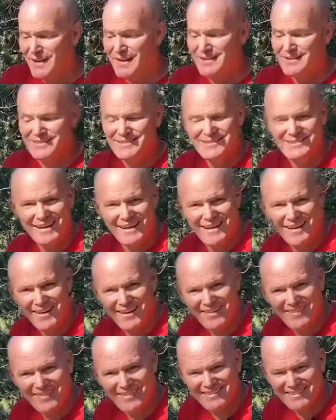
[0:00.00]
set it
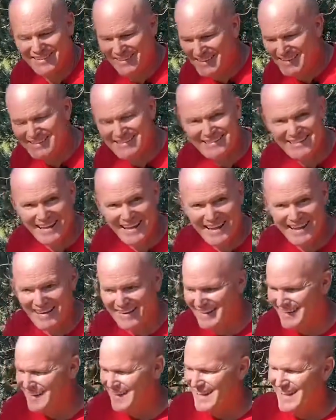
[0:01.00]
on this lid
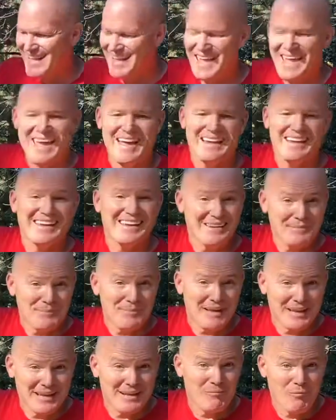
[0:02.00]
stand, and it can
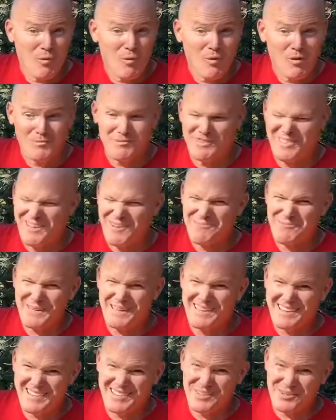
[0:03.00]
be getting warm without
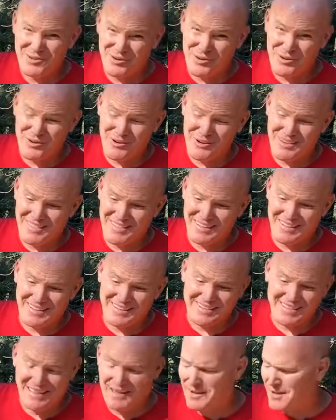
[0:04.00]
being in the dirt or anything
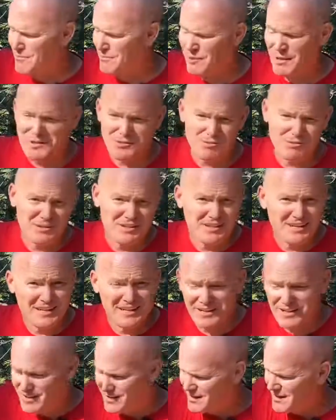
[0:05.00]
like that. And plus, when you
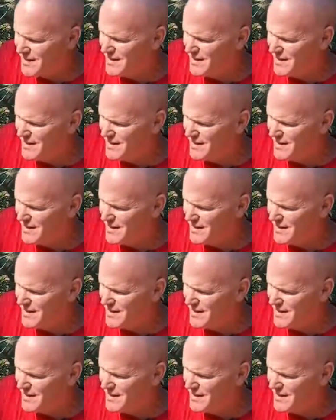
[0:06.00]
need to